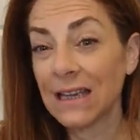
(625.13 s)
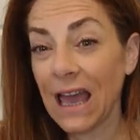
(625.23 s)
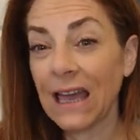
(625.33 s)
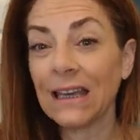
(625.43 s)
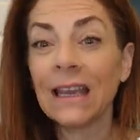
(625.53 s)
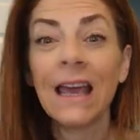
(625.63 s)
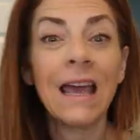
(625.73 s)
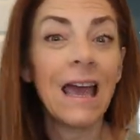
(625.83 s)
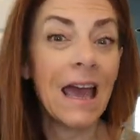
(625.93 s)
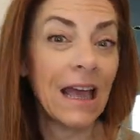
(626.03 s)
10
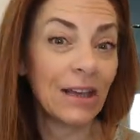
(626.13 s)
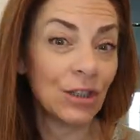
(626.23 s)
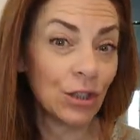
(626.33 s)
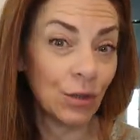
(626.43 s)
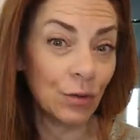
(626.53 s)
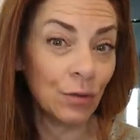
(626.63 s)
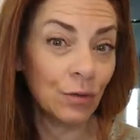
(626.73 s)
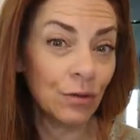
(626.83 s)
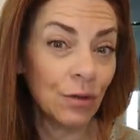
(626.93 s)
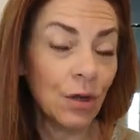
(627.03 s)
and 2